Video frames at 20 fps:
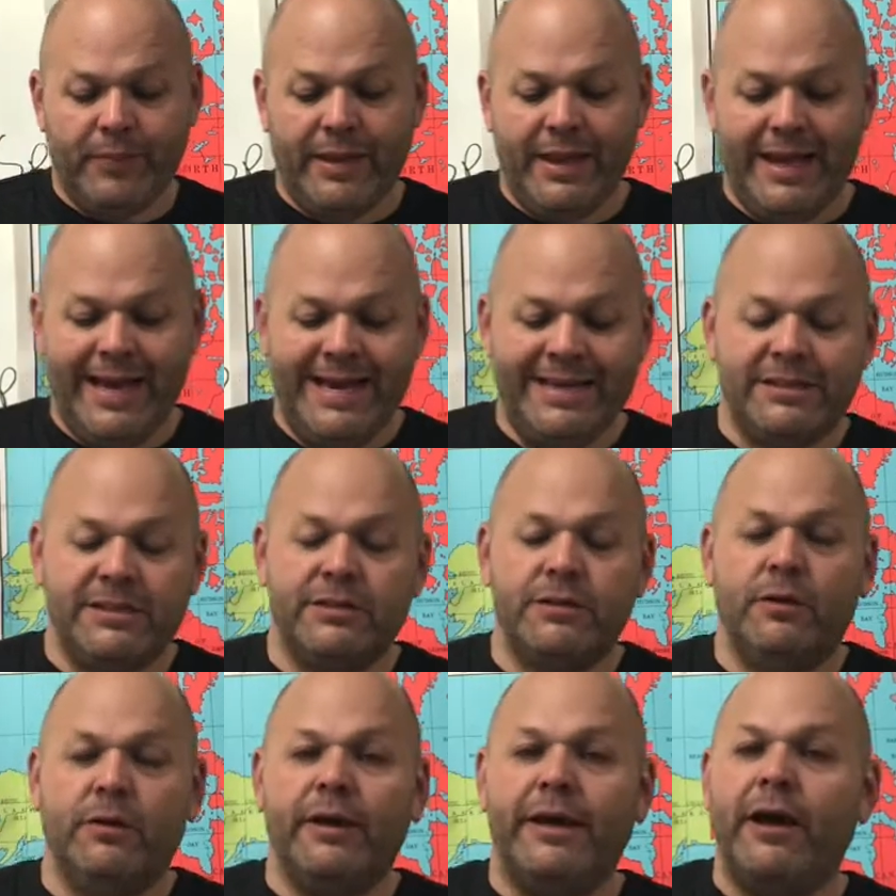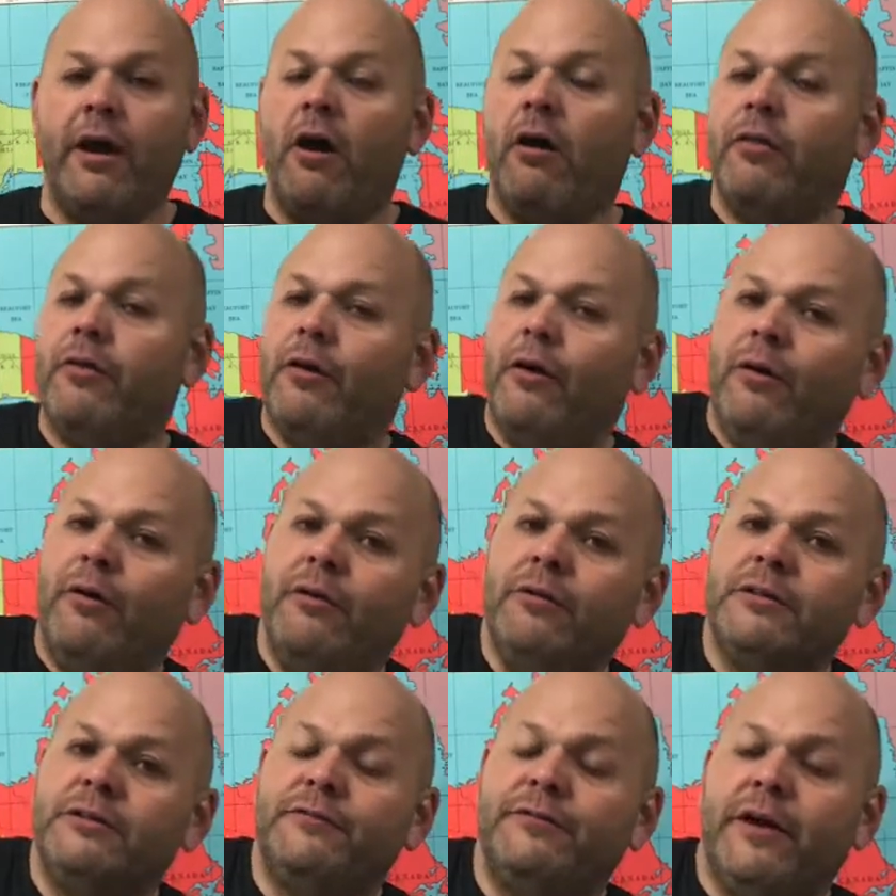And so although it
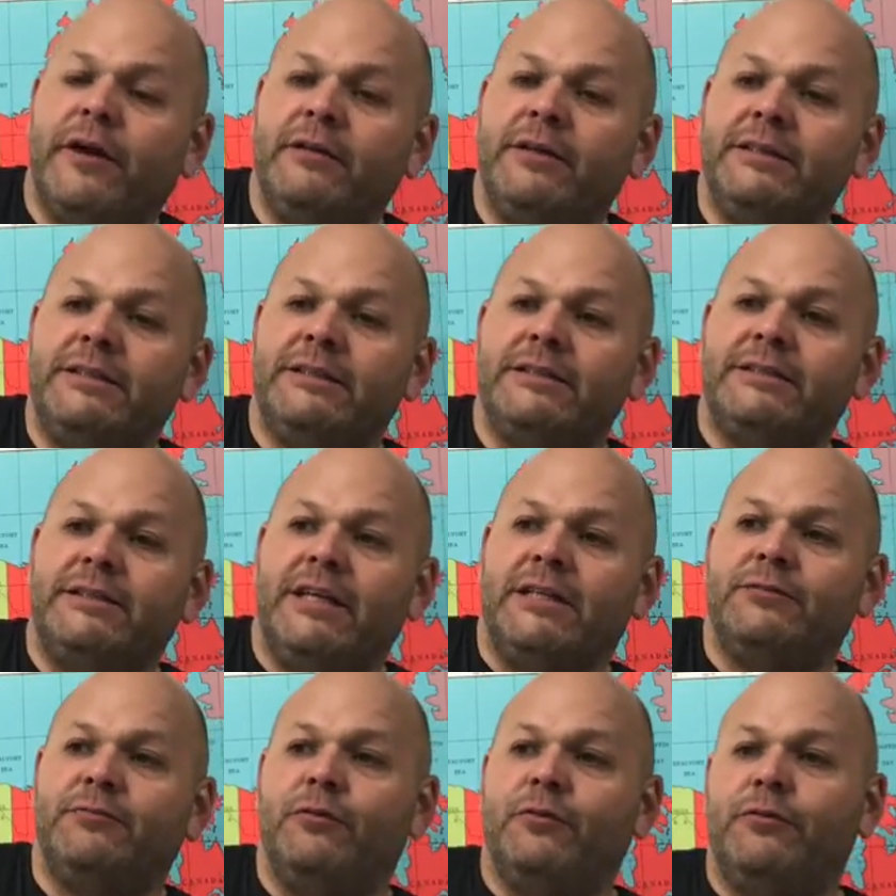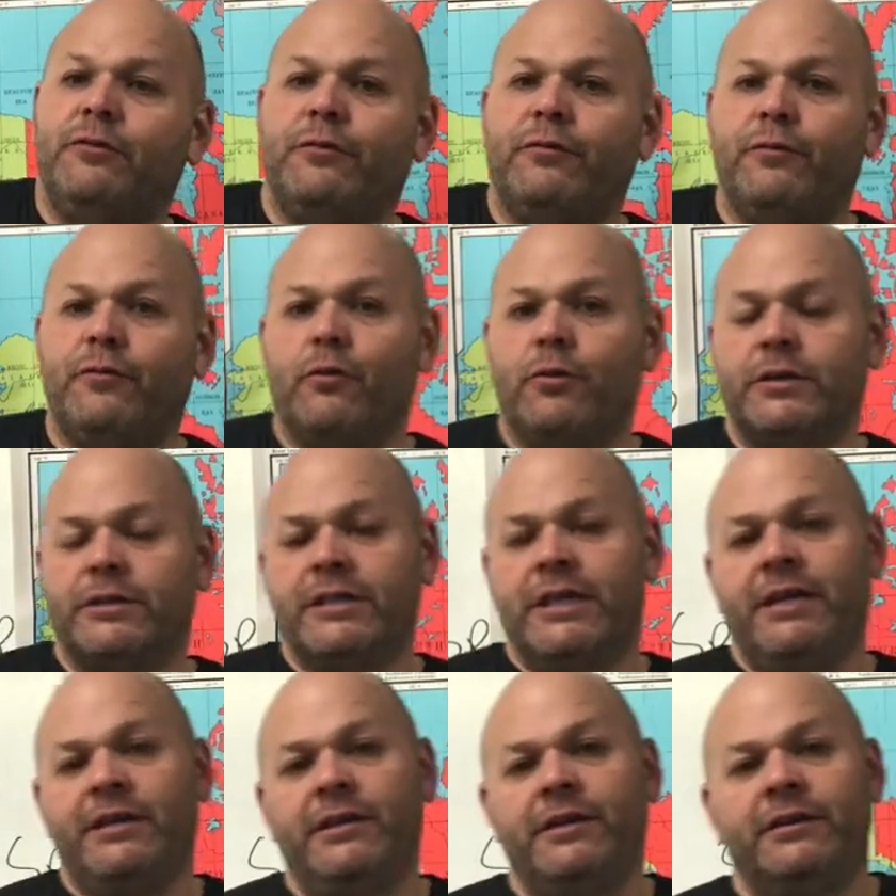was fairly successful for
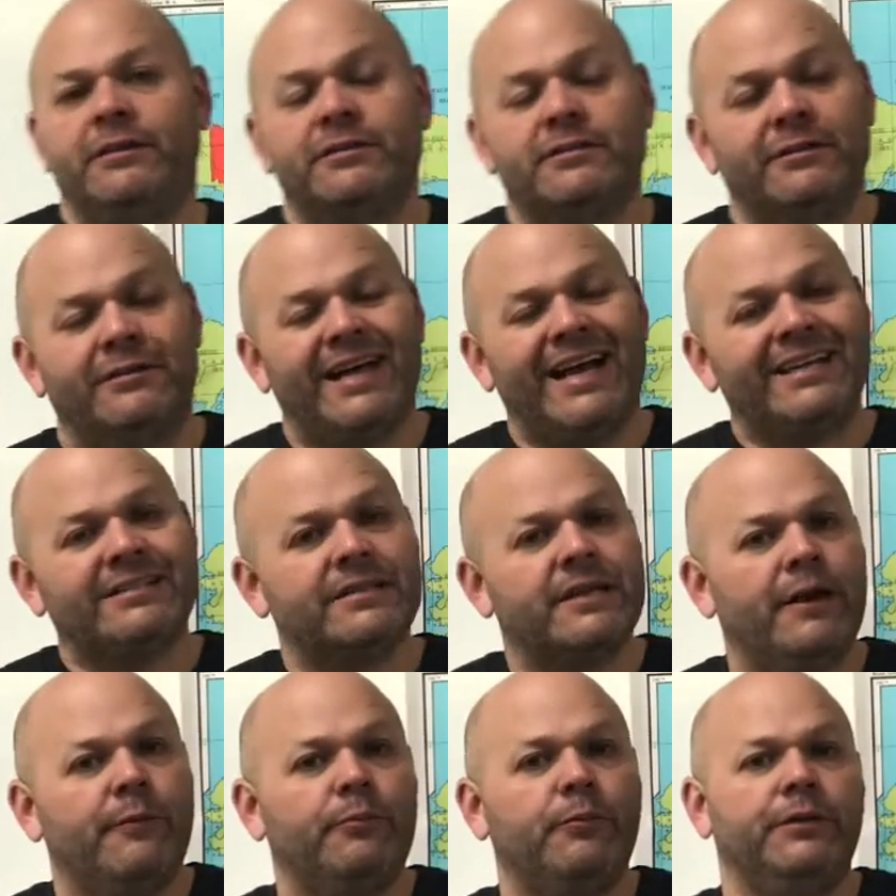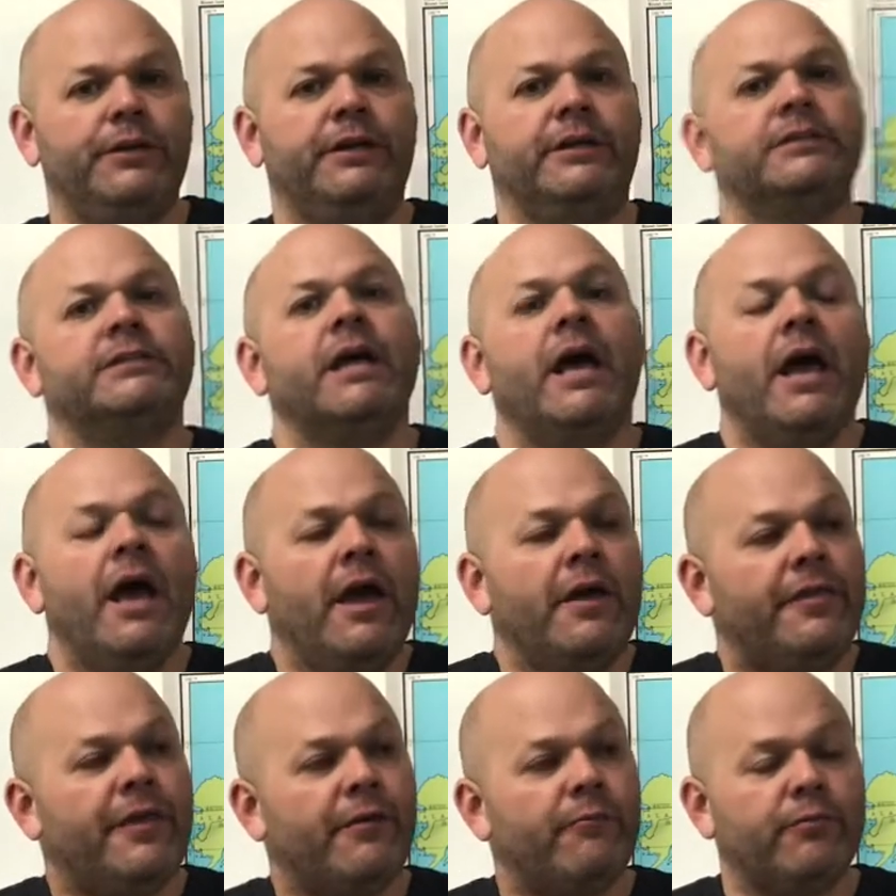14 years, the last couple years,
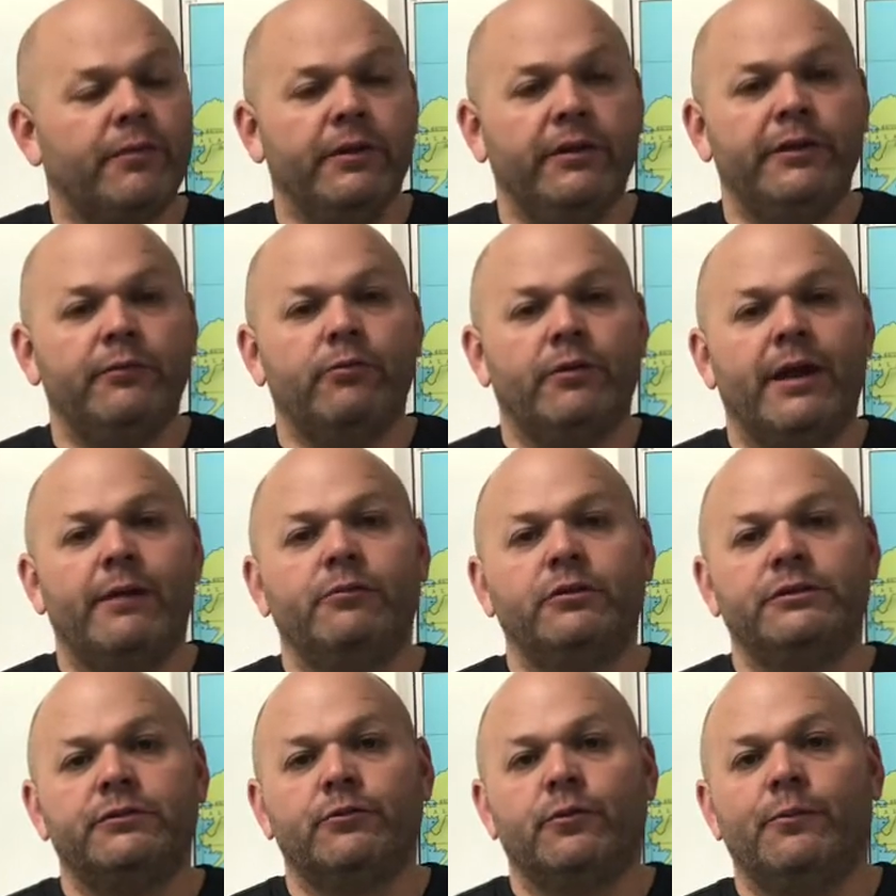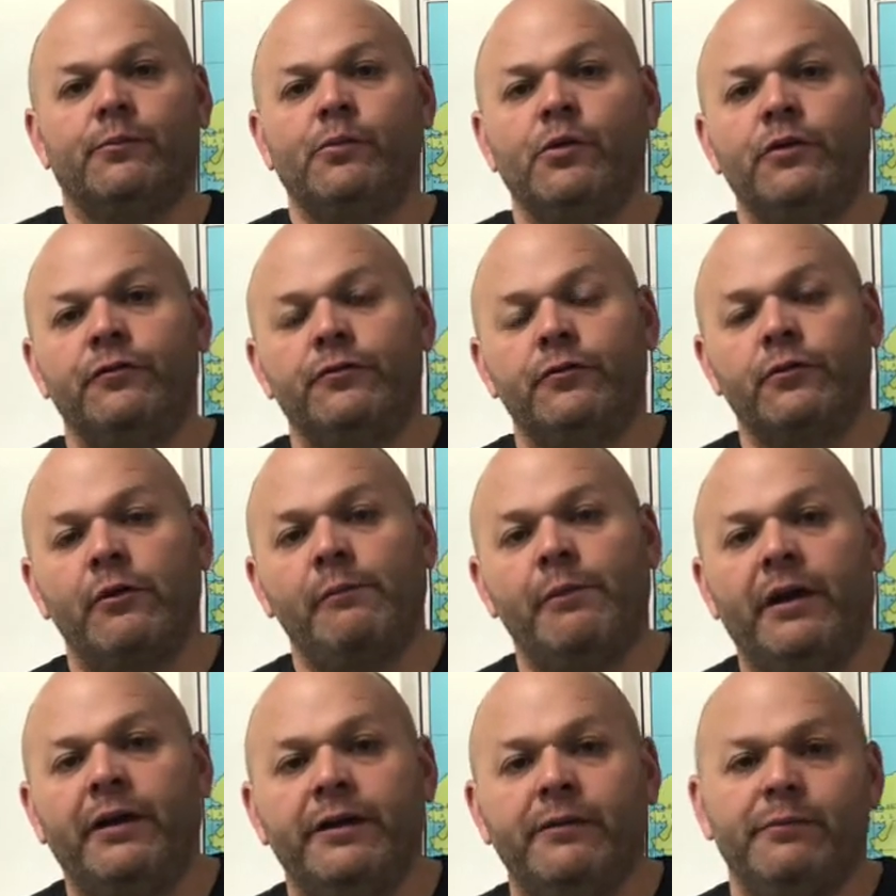they really were able to remove the
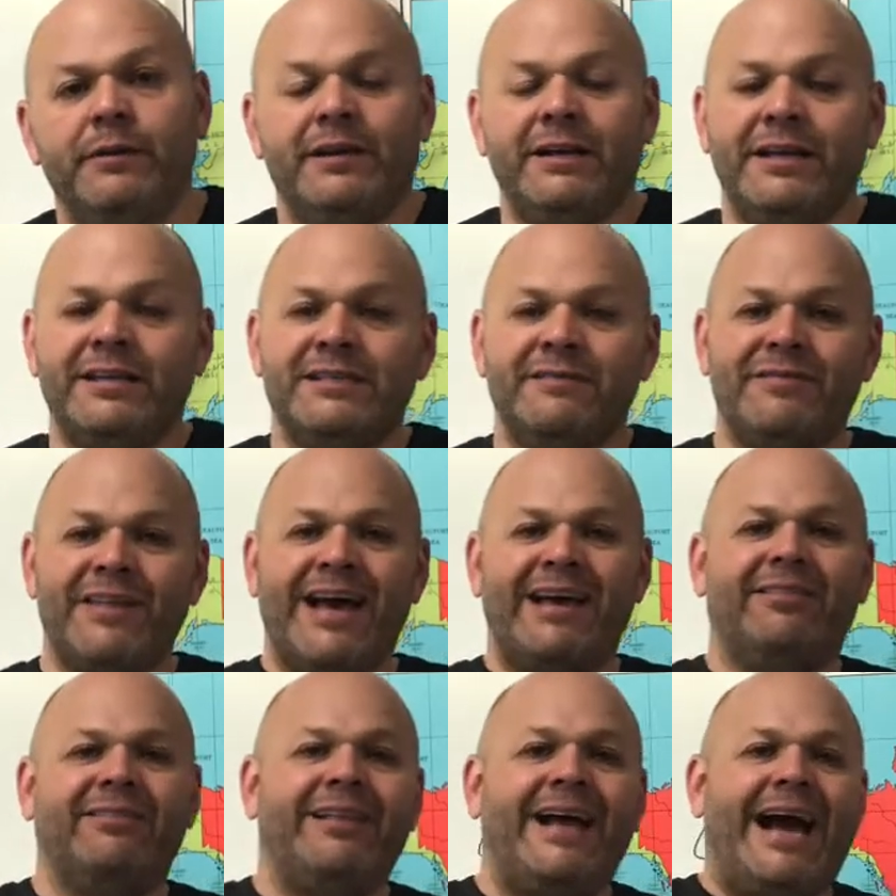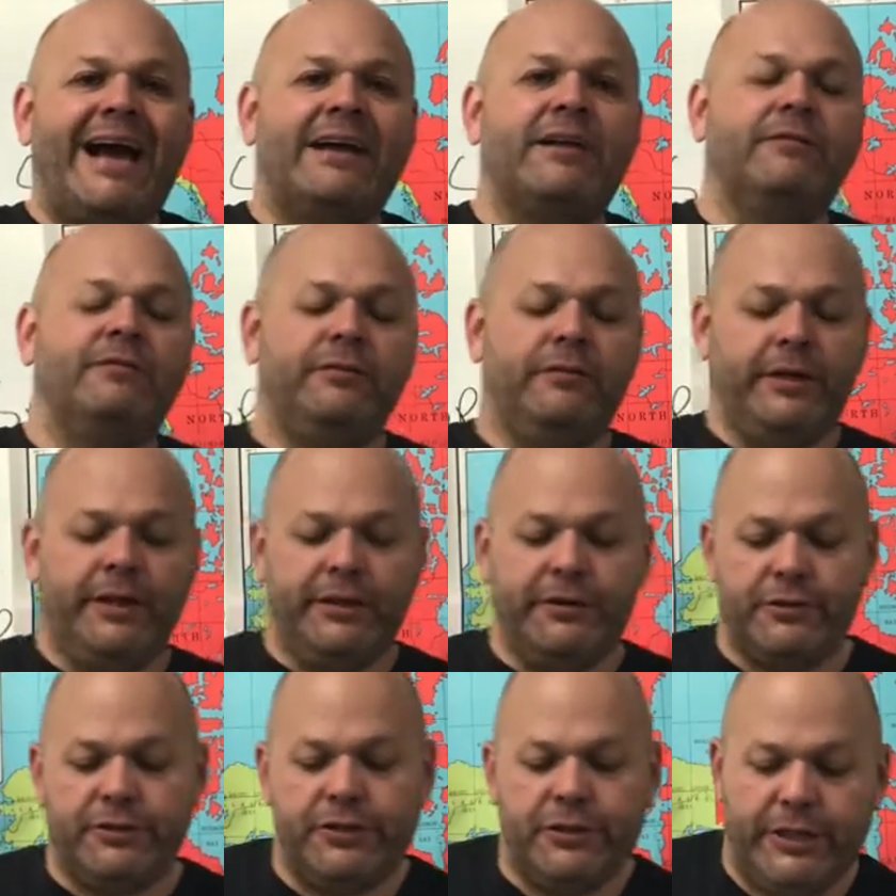rebellion because of that lack of
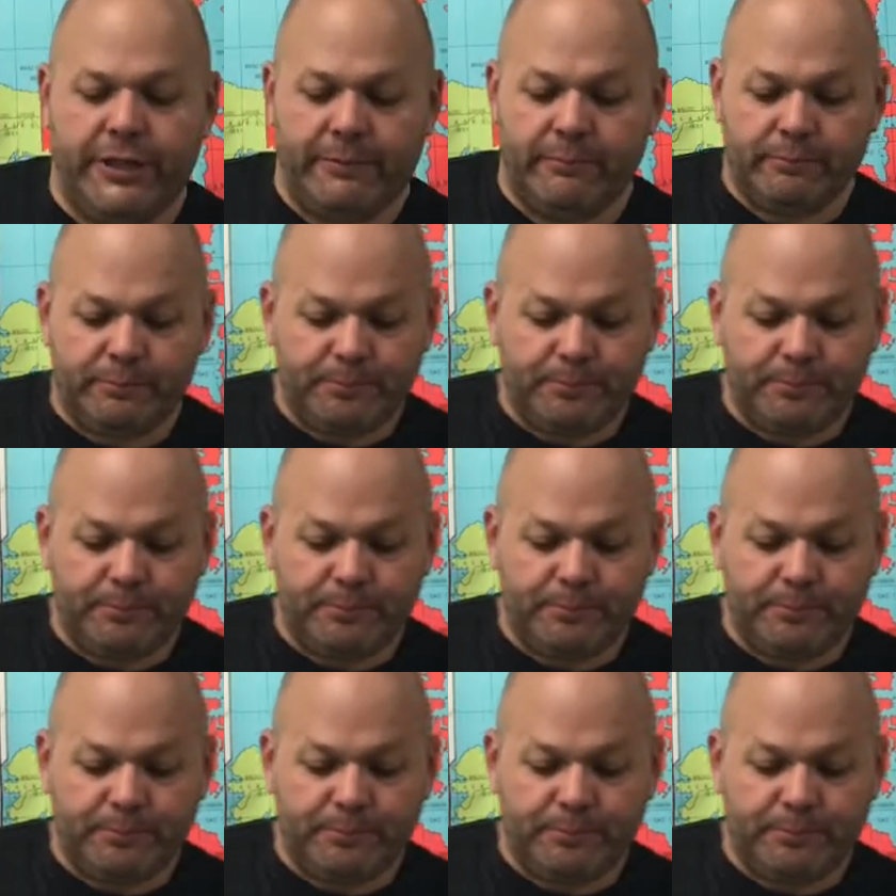leadership.